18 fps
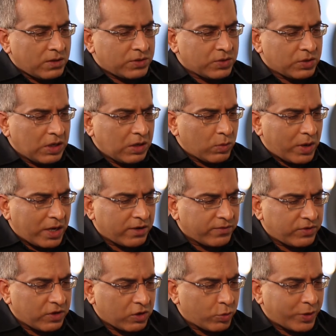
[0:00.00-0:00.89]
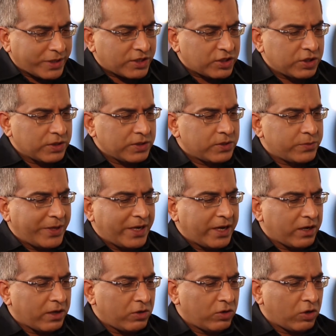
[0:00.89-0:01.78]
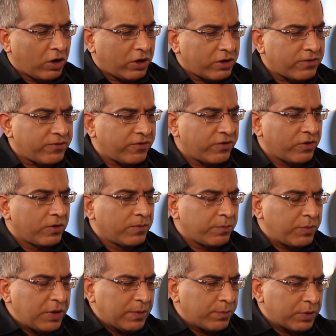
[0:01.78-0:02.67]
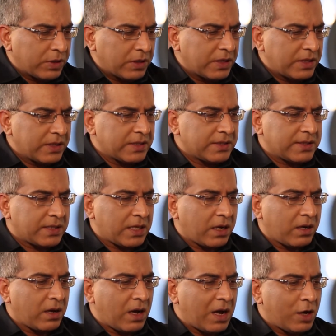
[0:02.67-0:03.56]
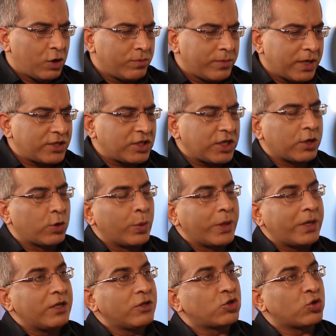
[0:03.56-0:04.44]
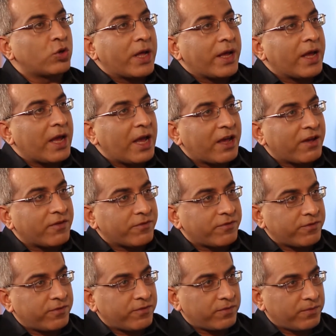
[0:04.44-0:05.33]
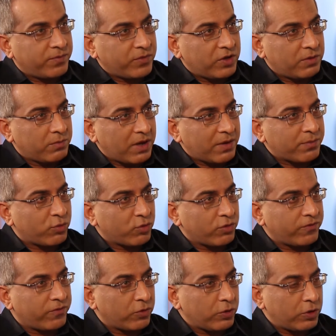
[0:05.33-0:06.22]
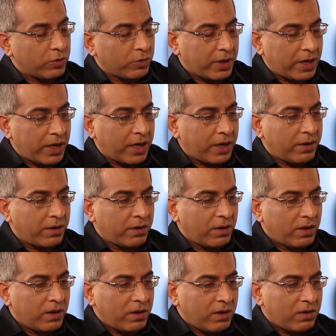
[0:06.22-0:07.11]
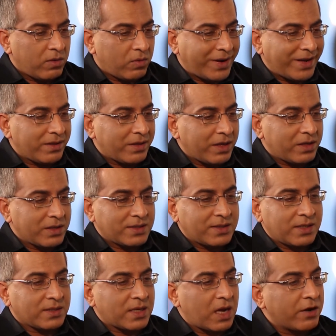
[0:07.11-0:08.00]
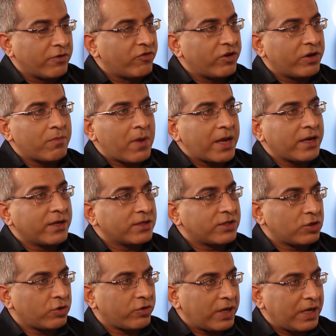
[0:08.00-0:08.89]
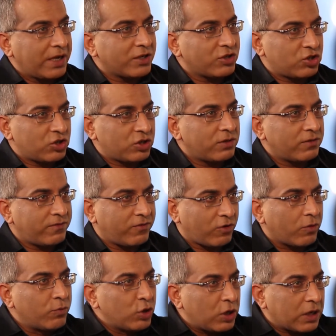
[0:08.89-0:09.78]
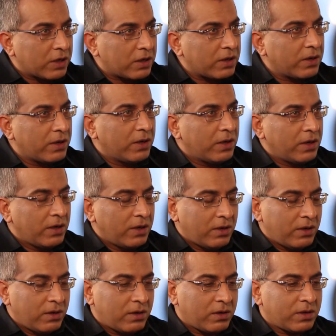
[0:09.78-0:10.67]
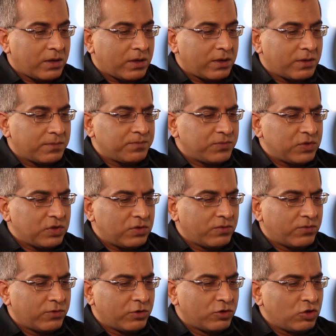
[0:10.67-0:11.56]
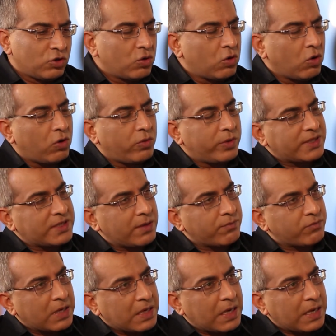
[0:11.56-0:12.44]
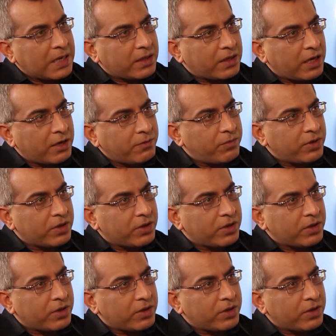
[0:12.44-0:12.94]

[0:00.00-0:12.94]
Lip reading: Sunil, one of the questions we get a lot from people is that how much equity should I have in my portfolio? And while there is this 100 minus your age formula, would you go with something like that?